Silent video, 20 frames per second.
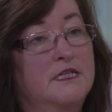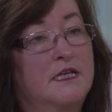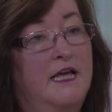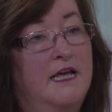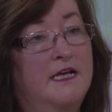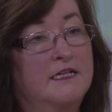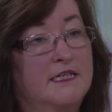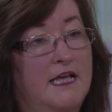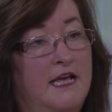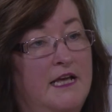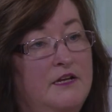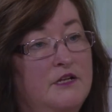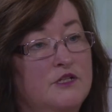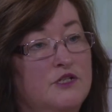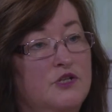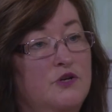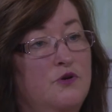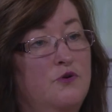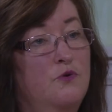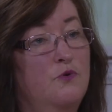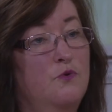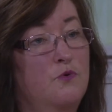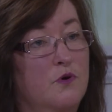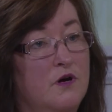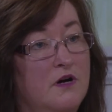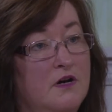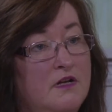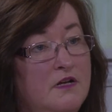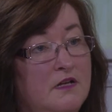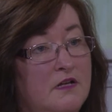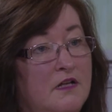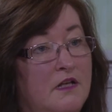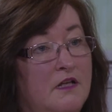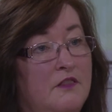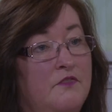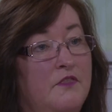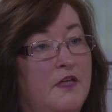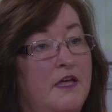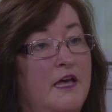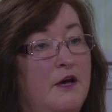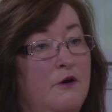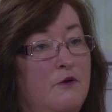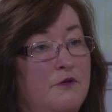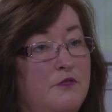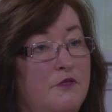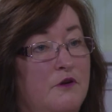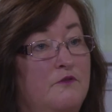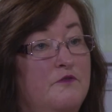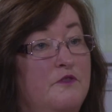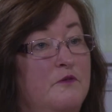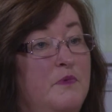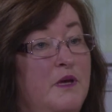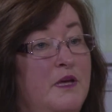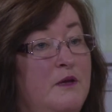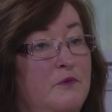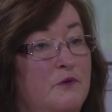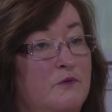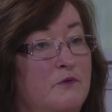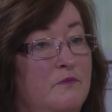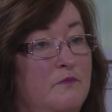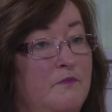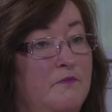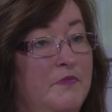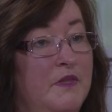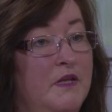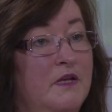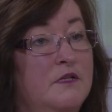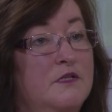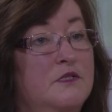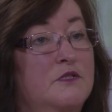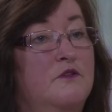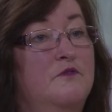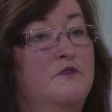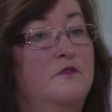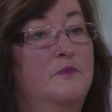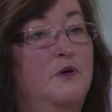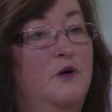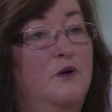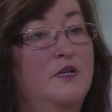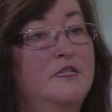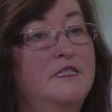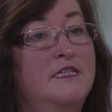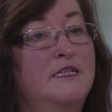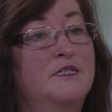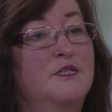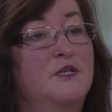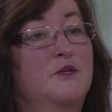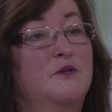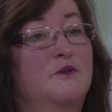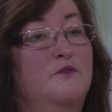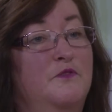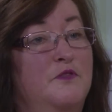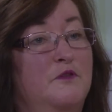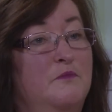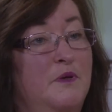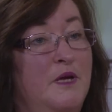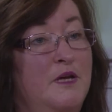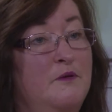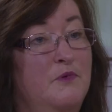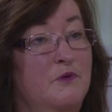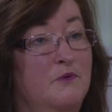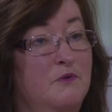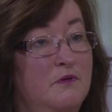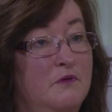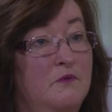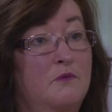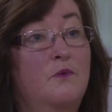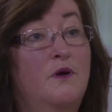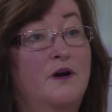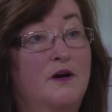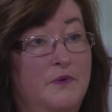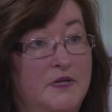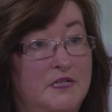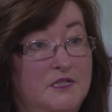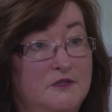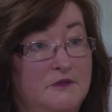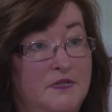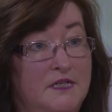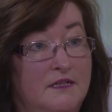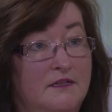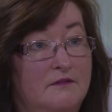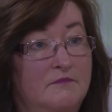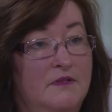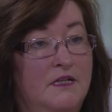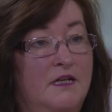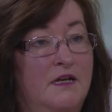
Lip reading: has at its core the health of the people. So if the policy isn't good for the people, why are we doing it?